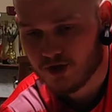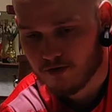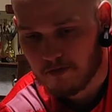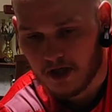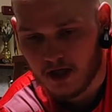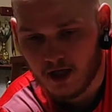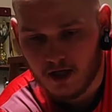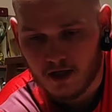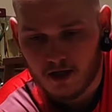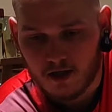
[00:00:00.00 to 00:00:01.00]
just to be
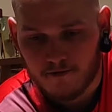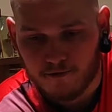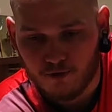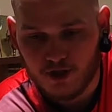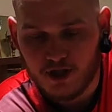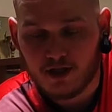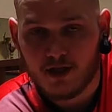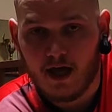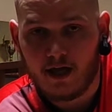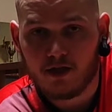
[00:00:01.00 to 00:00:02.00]
fully
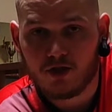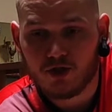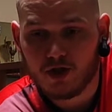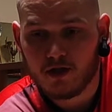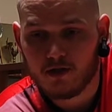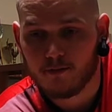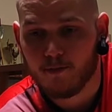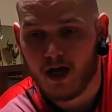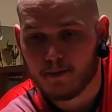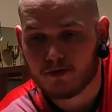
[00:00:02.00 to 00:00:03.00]
engaged,
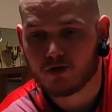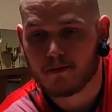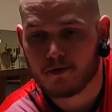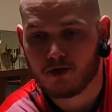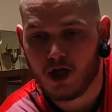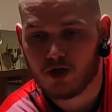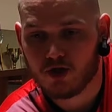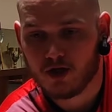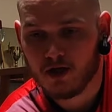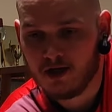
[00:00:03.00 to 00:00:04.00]
back pressure,
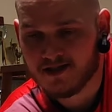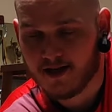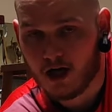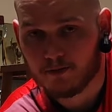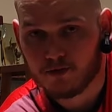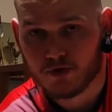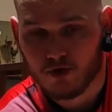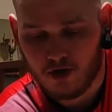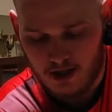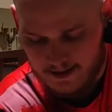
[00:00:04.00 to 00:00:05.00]
pronation, side
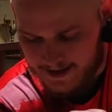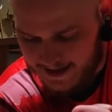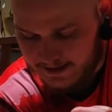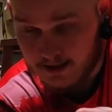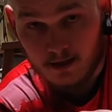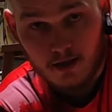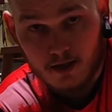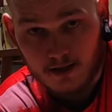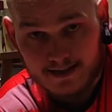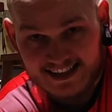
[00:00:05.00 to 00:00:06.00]
pressure, and
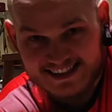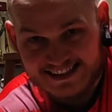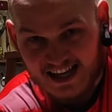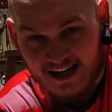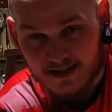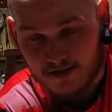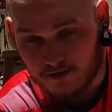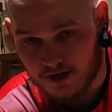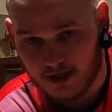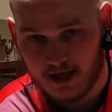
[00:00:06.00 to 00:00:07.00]
as tight
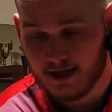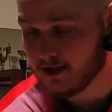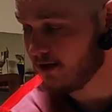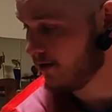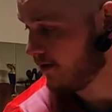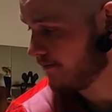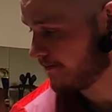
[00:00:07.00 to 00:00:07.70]
as you can get.